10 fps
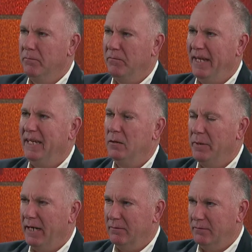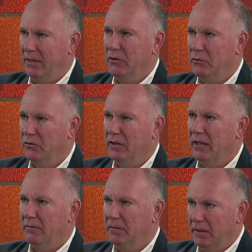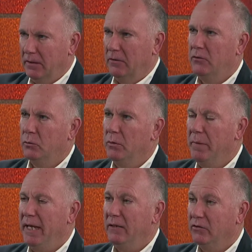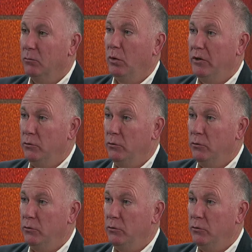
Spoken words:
thinking about, telling yourself to remain somewhat